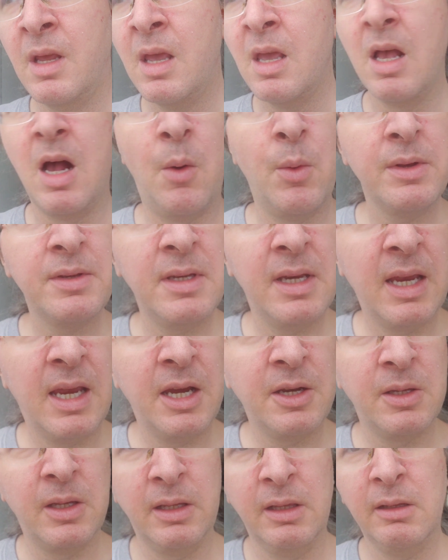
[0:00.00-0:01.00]
I want to say
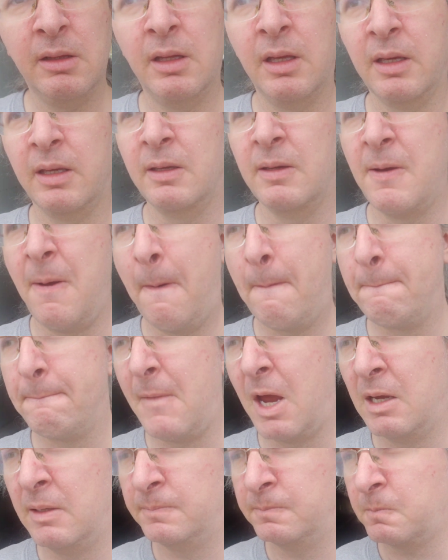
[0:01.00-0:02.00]
occasionally a little like,
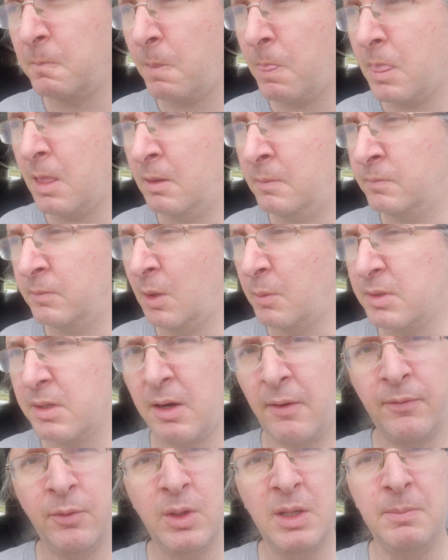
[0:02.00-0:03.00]
almost like
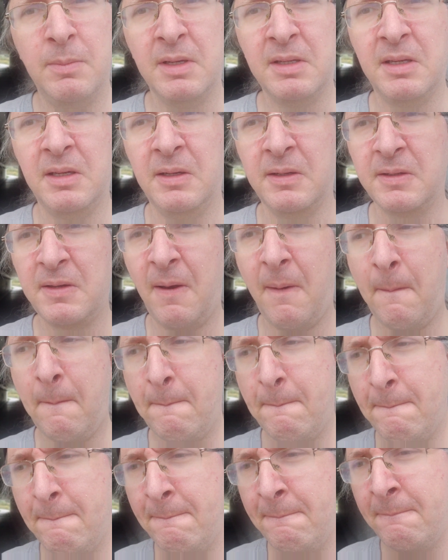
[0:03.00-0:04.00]
a fruity mustiness.
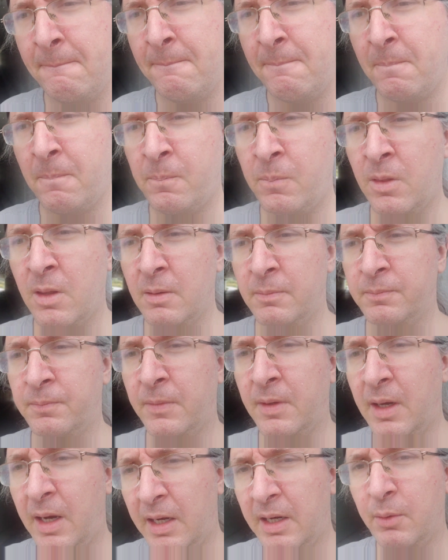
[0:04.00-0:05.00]

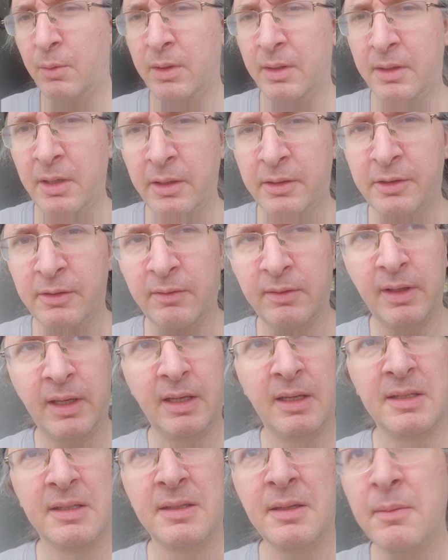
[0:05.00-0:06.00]
Ending with a touch of like
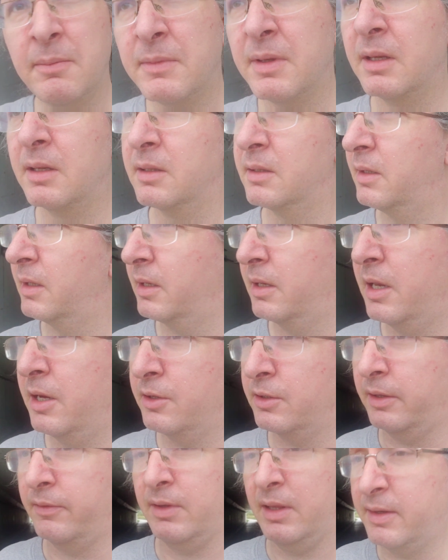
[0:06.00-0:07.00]
a something
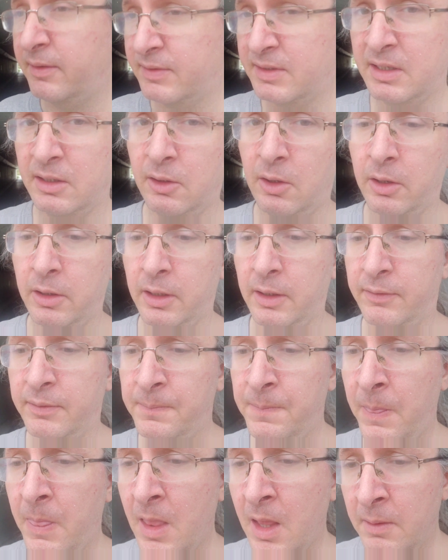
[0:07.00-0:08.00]
occasionally. If you leave it sit long enough,
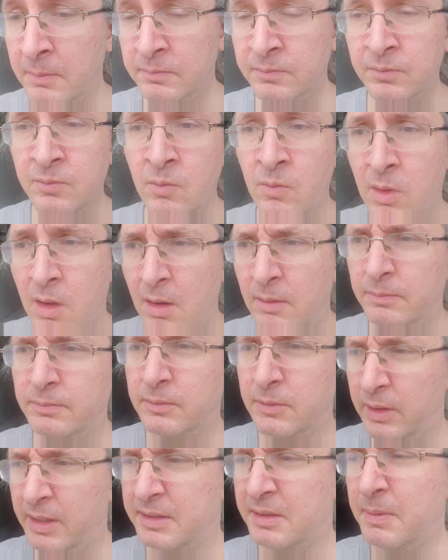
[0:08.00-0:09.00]

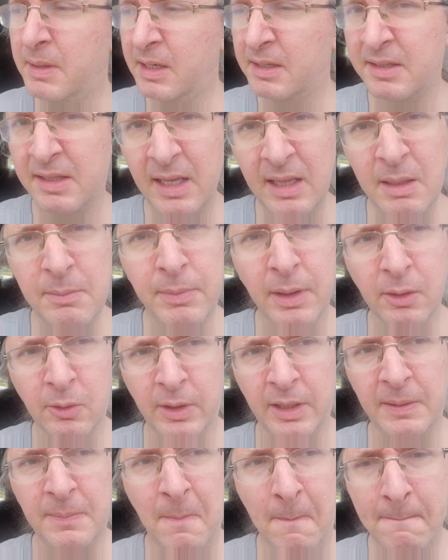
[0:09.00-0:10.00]
you'll get something slightly
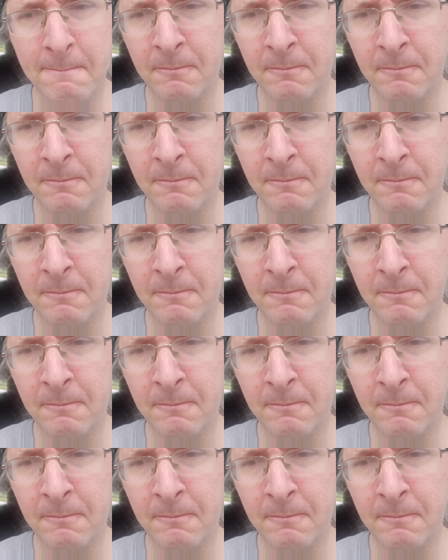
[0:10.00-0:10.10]
buttery.